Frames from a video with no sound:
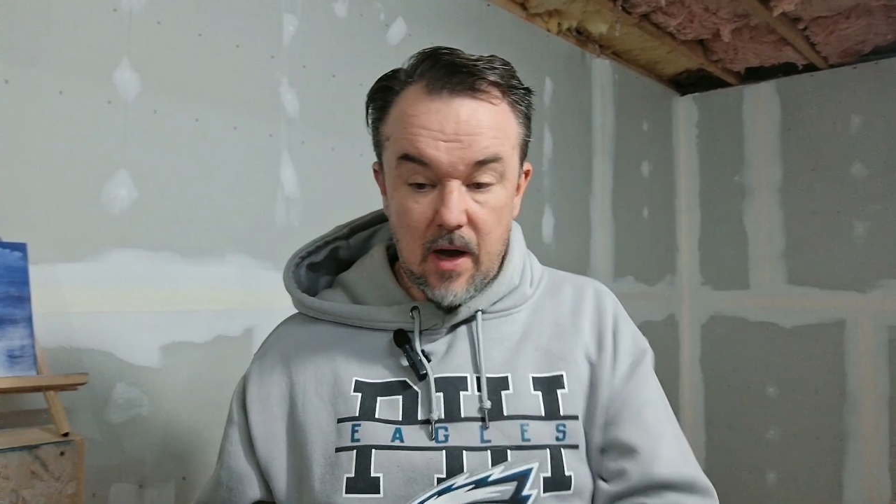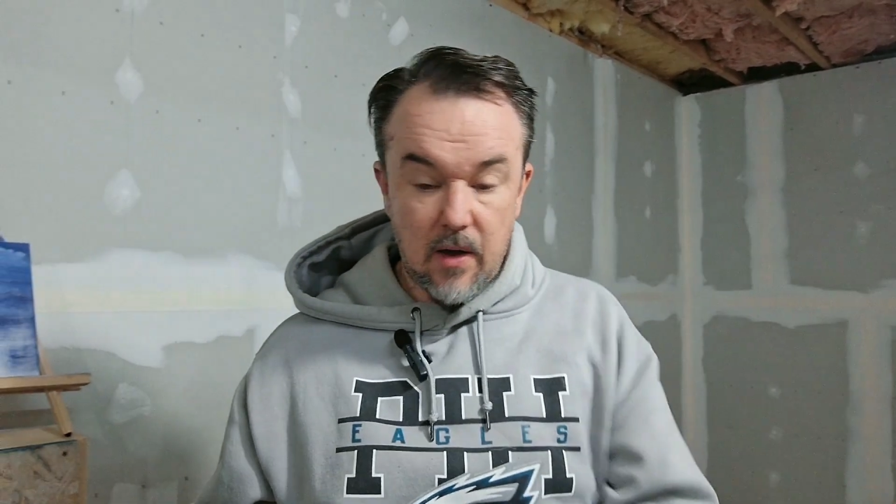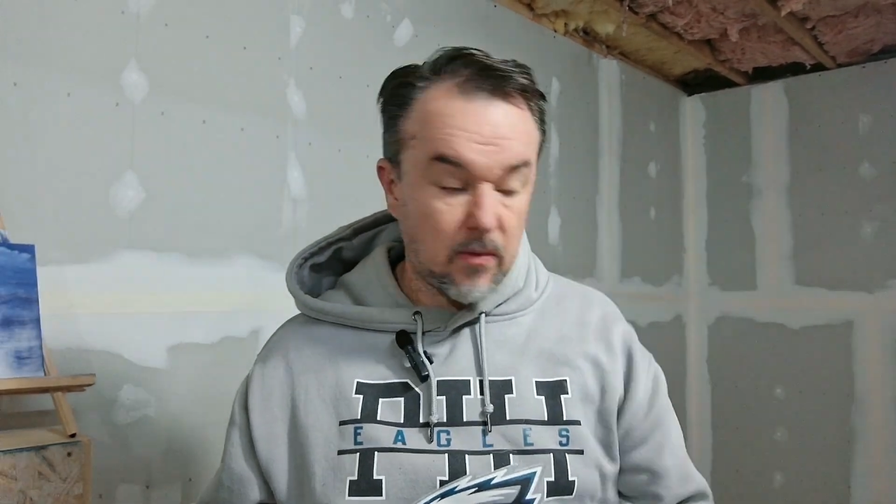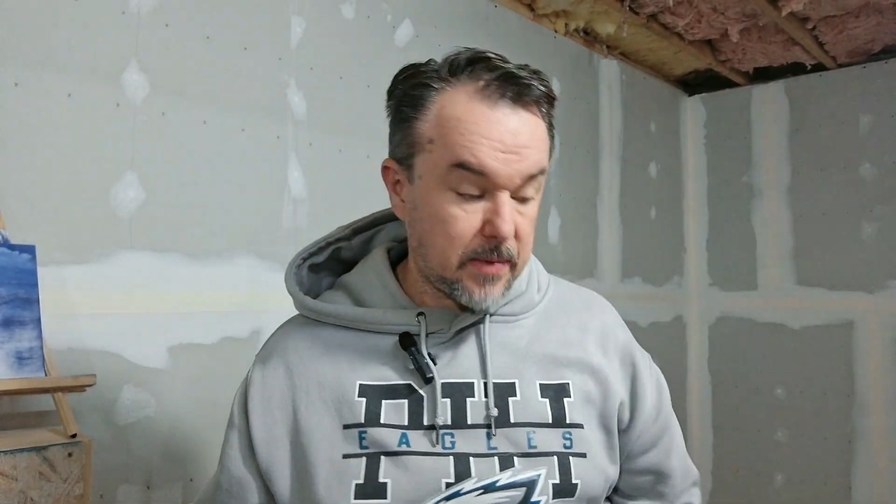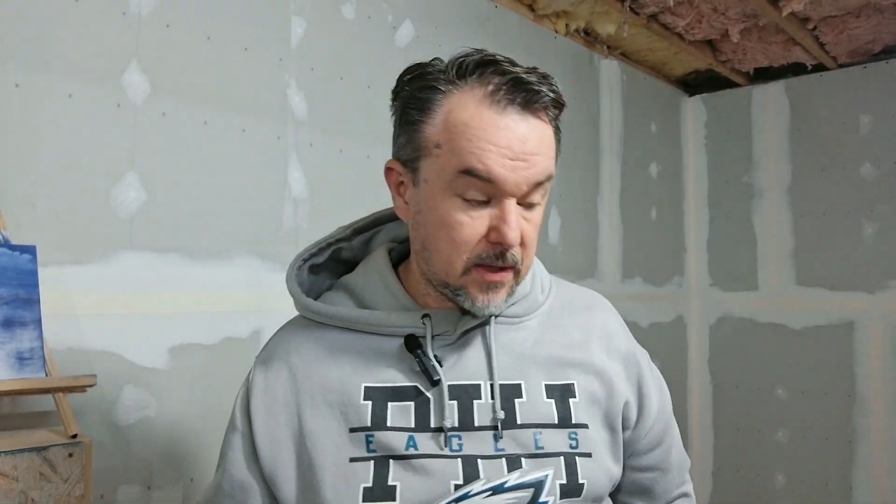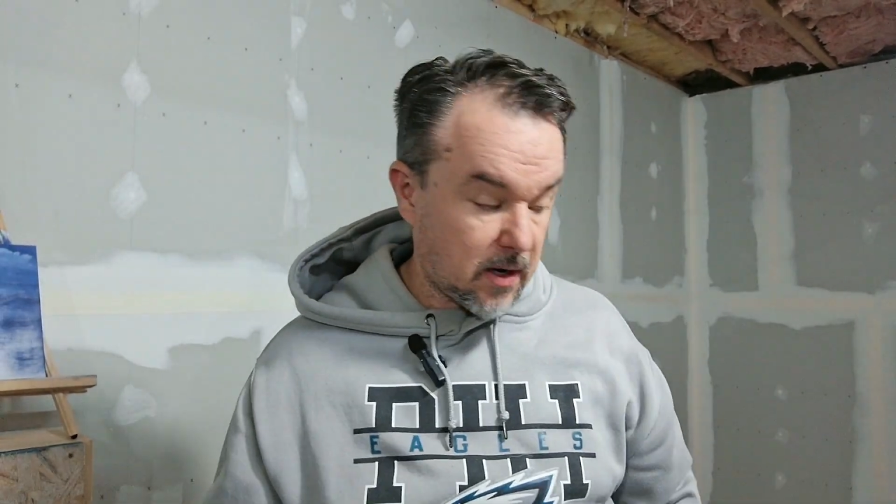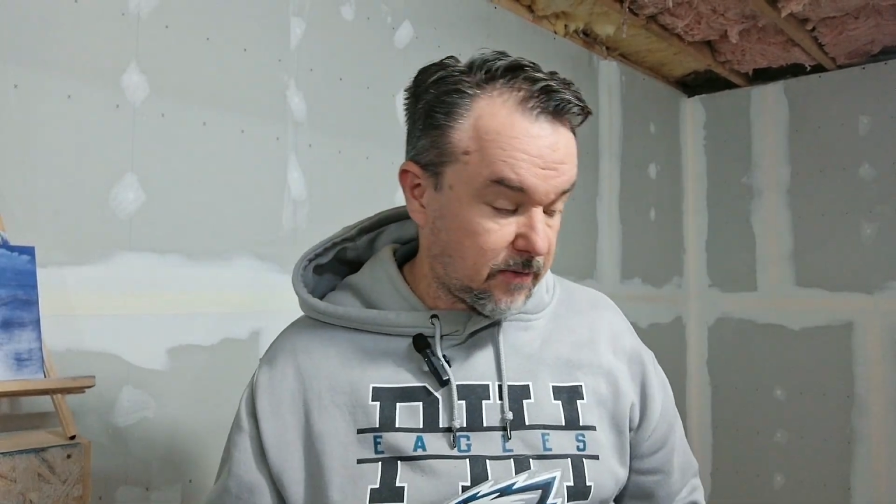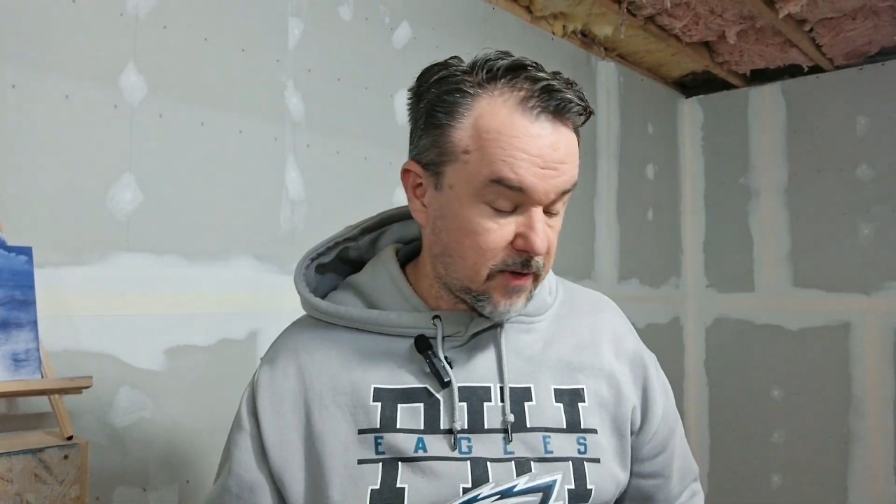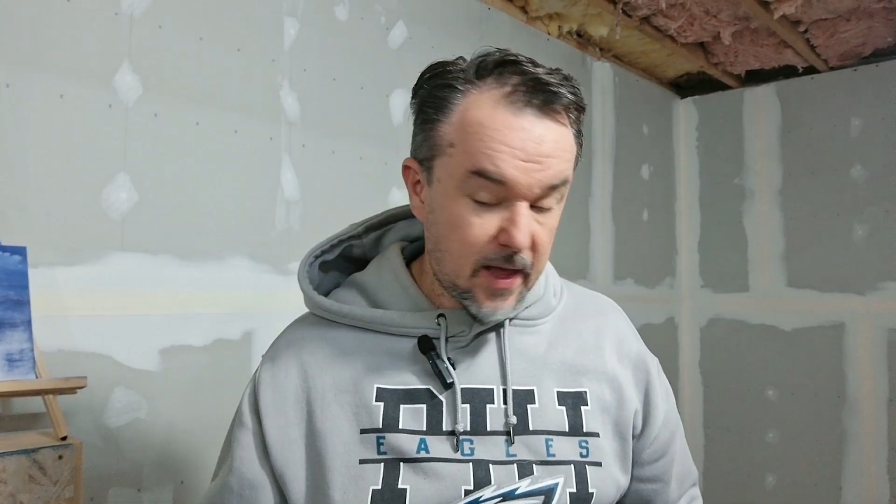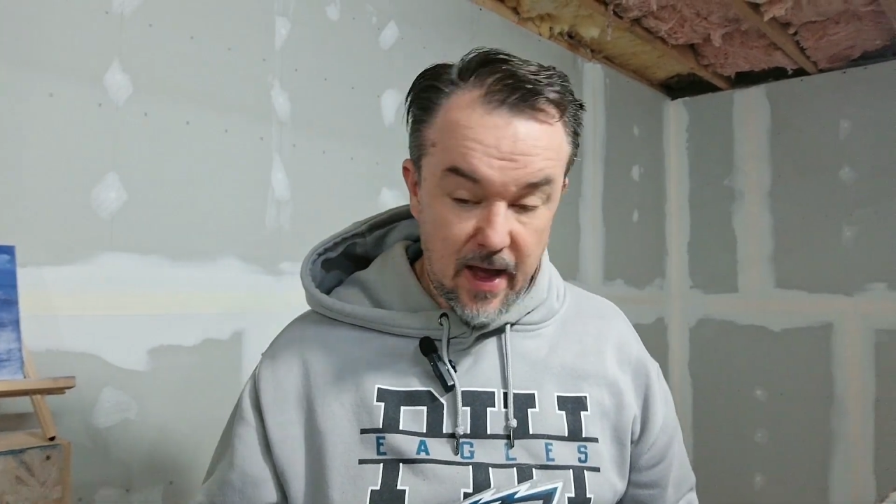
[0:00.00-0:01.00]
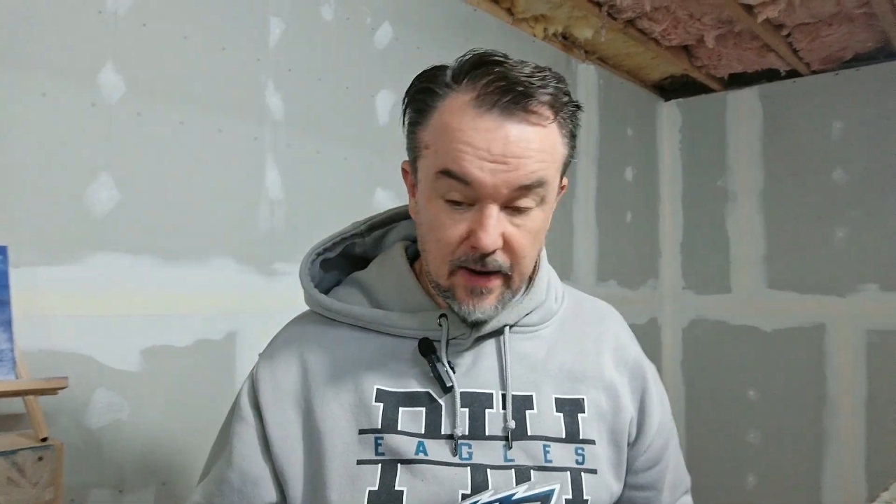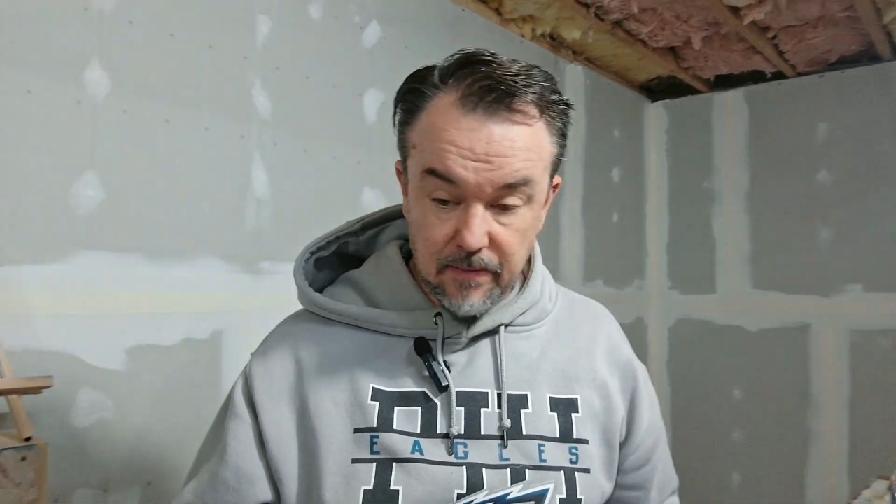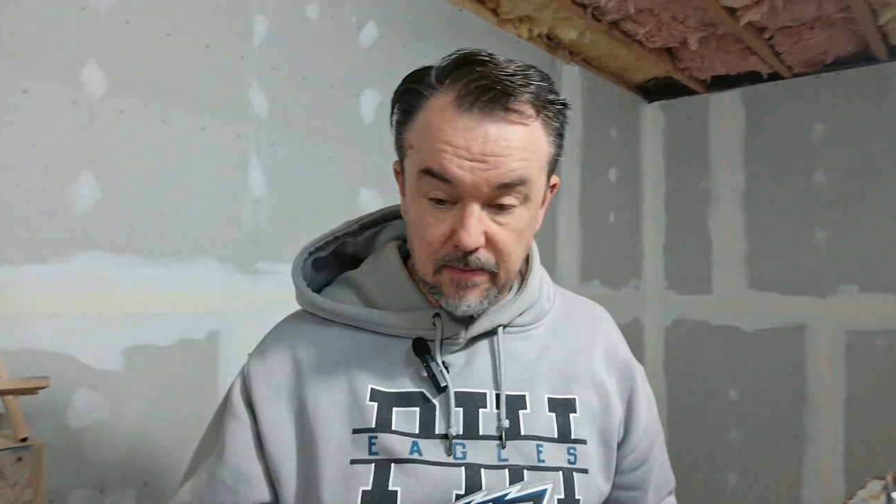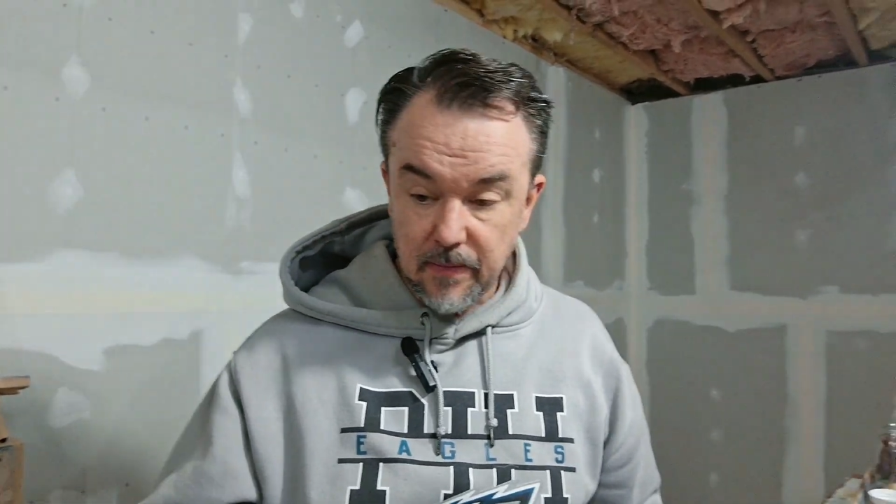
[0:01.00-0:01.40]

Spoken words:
I will be there for that.